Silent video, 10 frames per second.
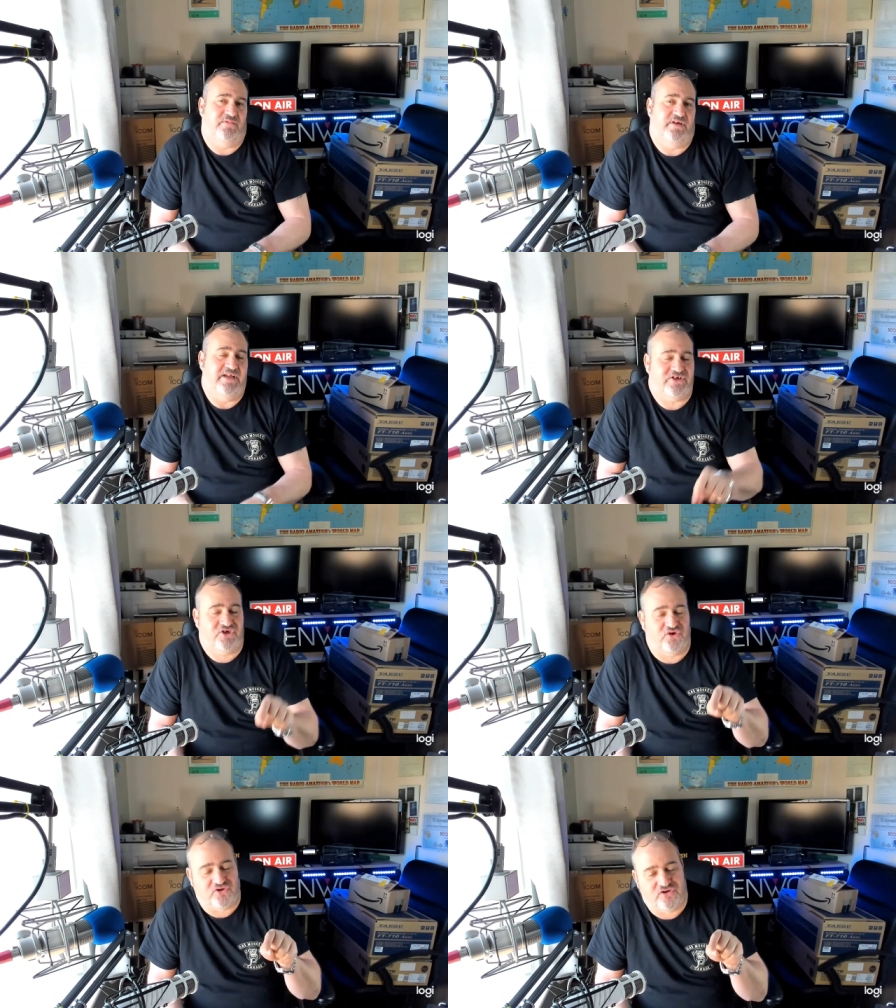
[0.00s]
It's
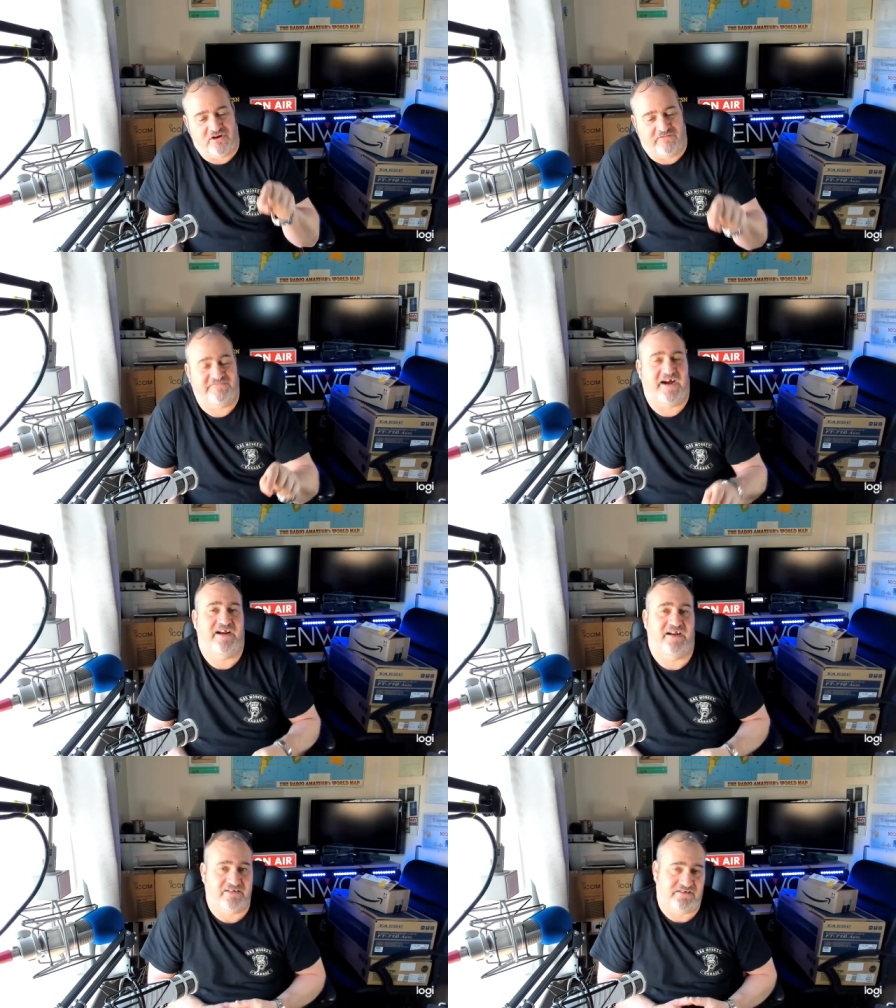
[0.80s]
just not
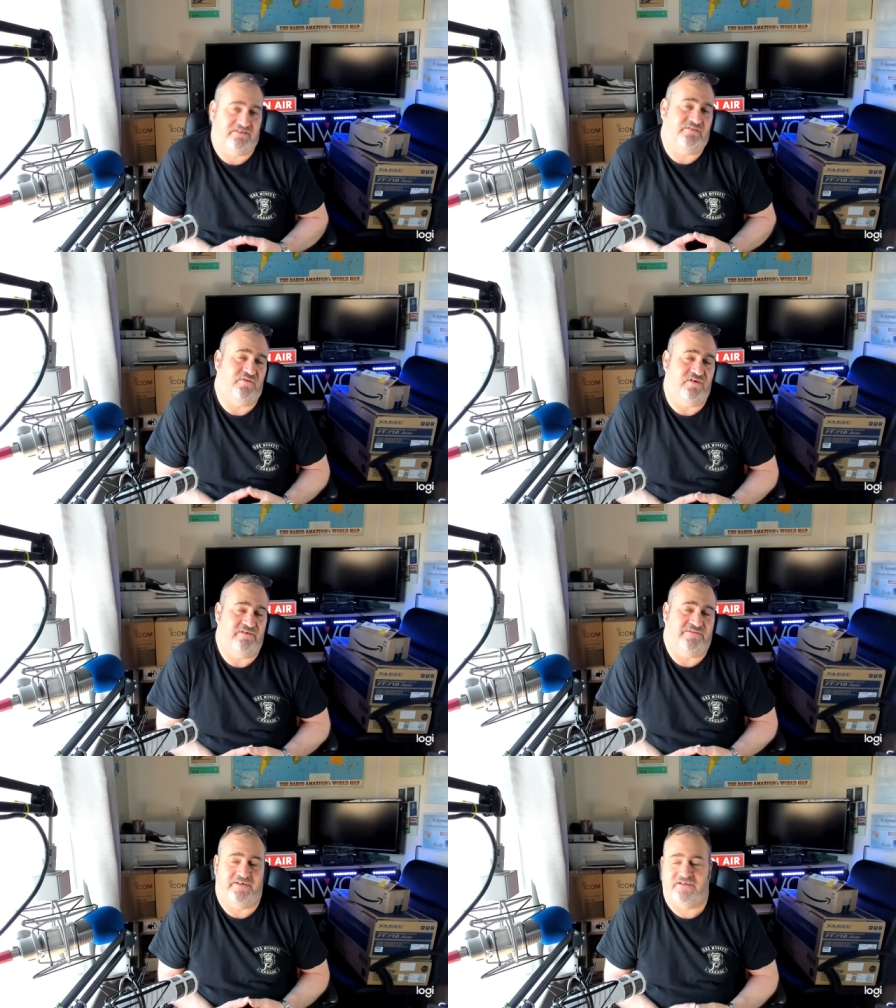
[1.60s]
financially
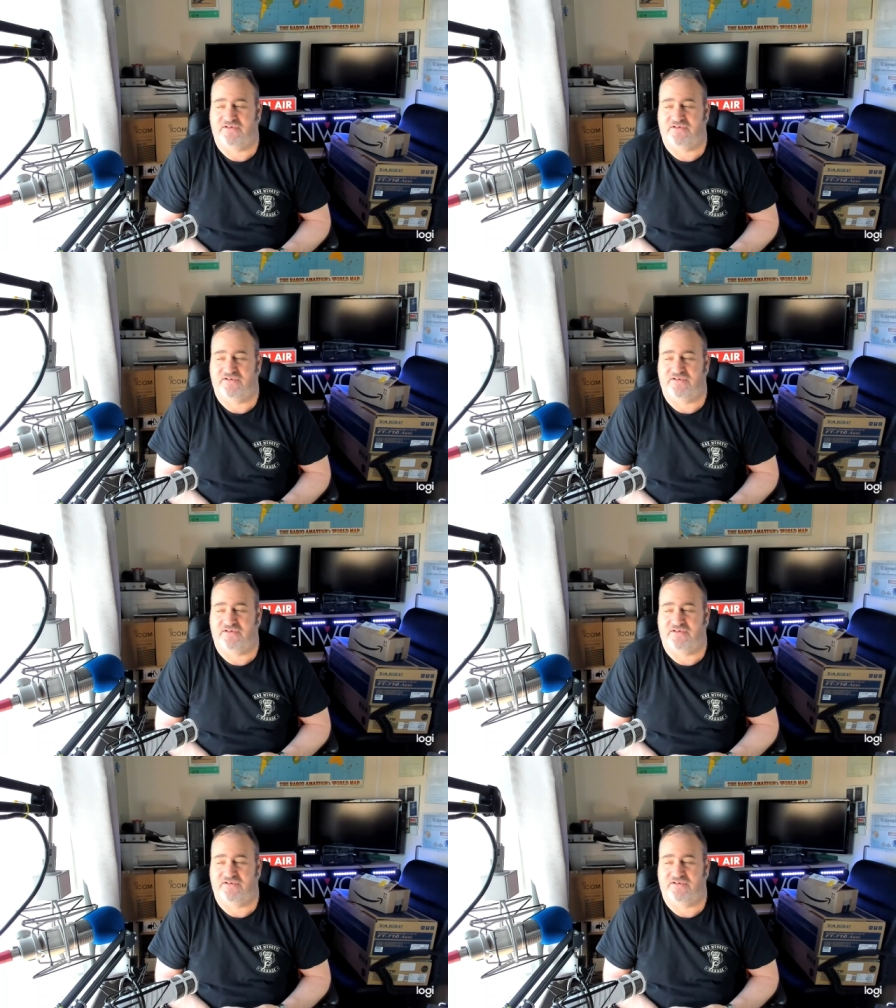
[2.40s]
worth it.